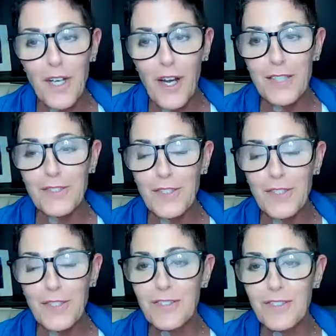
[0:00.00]

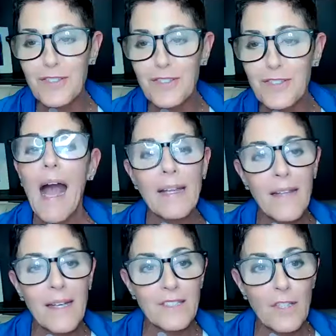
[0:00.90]
doctors, I
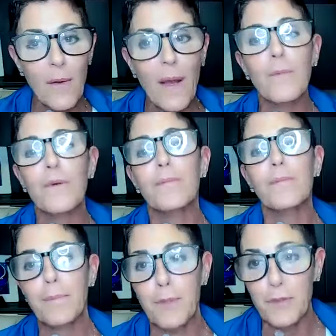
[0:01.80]
like to go out with
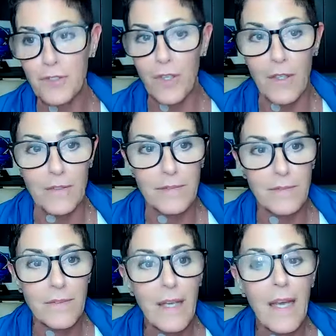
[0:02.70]
my boots on,
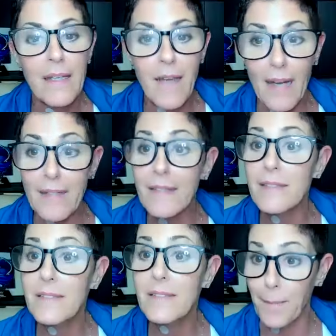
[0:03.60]
not in a
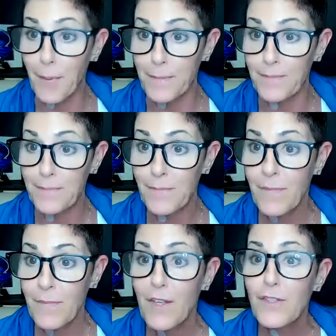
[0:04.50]
diaper.
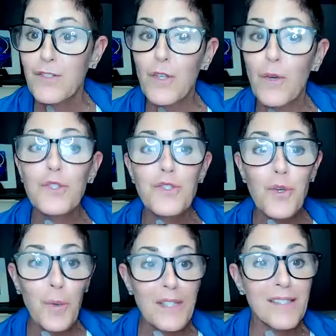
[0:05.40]
So the
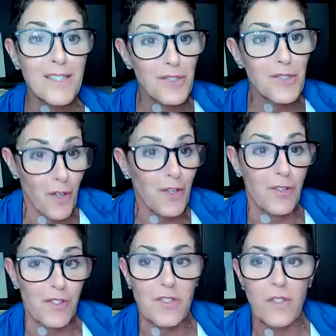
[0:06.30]
choice is
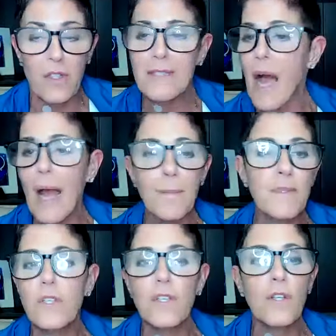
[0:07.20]
yours. Time
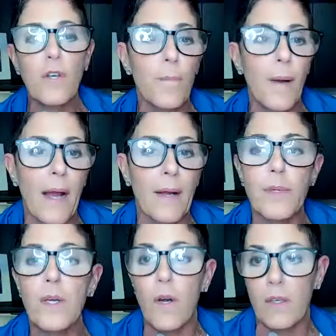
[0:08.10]
is going to go by
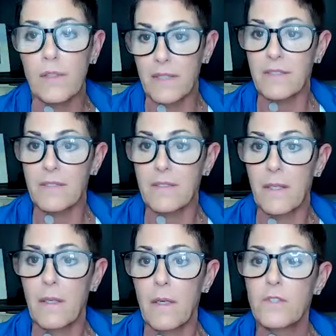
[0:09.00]
regardless.
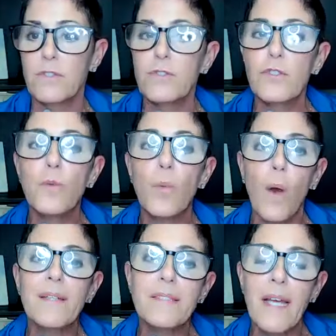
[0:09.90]
So do you
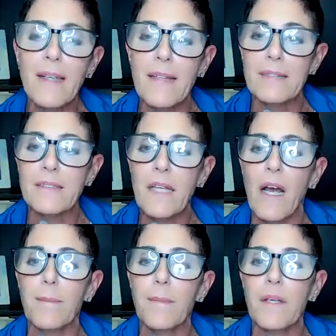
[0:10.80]
want to take that
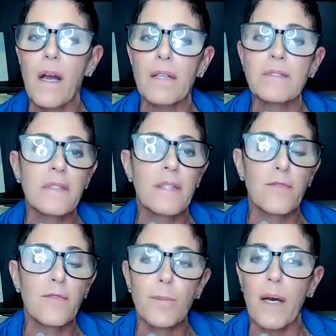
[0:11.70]
time and constantly give
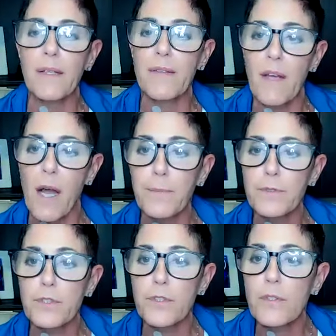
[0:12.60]
your body the
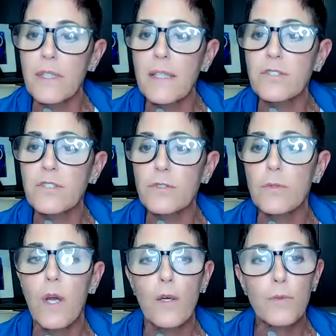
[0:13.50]
opportunity to
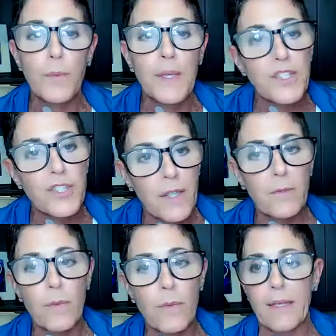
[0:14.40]

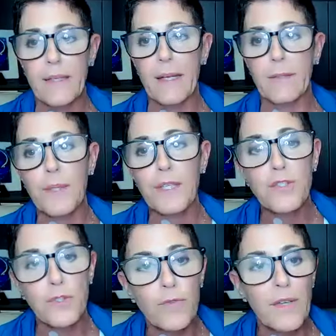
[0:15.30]
regenerate and
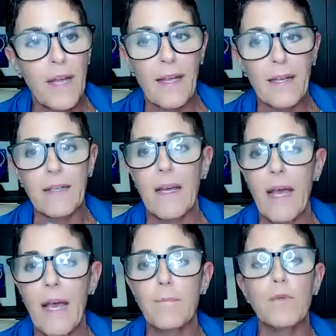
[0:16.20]
rejuvenate
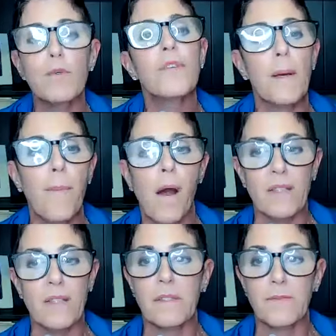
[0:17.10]
and move in a
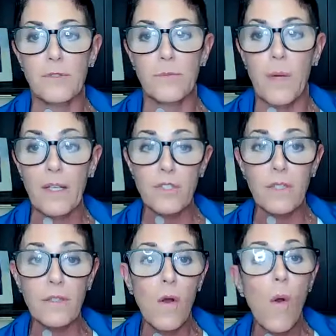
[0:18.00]
positive direction?
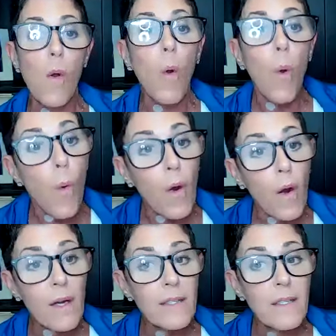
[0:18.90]

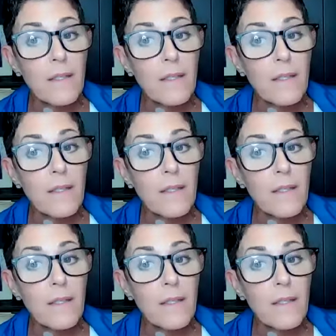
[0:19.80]
Or